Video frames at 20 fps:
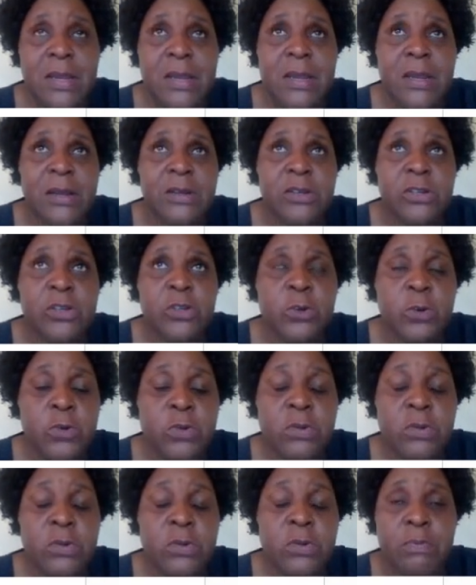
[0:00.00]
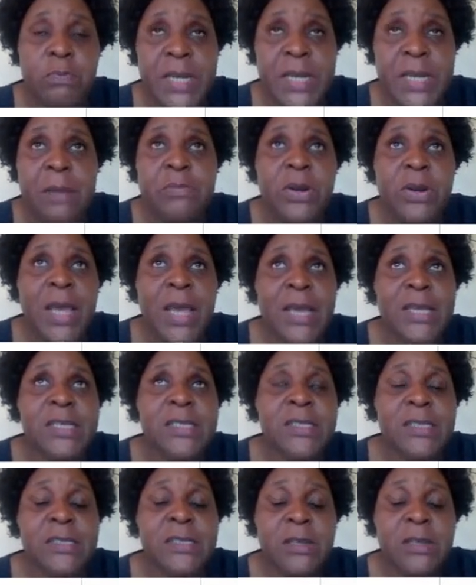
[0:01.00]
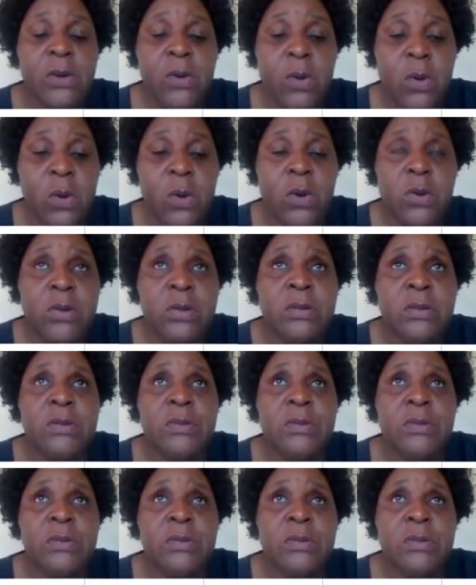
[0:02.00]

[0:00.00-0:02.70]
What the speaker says: to metabolize all the